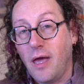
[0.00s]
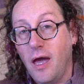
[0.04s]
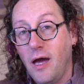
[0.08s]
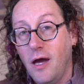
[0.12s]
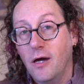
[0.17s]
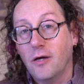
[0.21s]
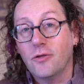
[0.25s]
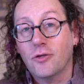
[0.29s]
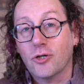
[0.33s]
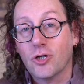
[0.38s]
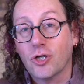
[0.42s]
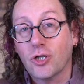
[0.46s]

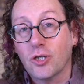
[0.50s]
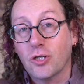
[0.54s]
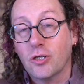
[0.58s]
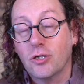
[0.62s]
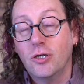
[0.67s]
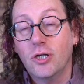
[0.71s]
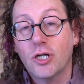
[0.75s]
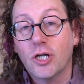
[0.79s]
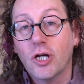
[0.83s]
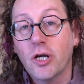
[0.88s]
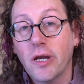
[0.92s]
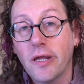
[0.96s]
other
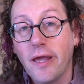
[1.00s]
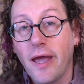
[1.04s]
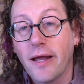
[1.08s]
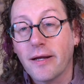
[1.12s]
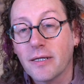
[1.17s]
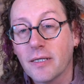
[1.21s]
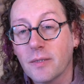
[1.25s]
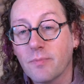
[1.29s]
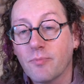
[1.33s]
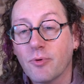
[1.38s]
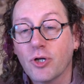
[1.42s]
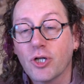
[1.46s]
security
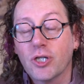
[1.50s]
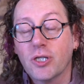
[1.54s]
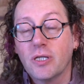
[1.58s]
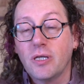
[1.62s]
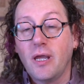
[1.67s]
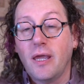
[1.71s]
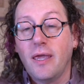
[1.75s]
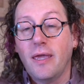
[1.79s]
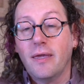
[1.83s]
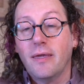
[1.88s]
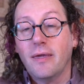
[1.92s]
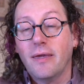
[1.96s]
experts to
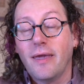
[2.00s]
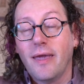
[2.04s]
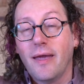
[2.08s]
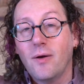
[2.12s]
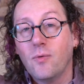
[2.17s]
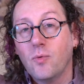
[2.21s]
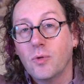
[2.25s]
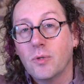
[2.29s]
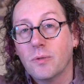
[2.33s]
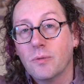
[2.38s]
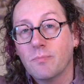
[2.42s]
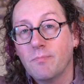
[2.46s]
hanging out
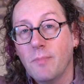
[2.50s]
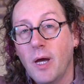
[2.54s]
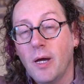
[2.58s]
with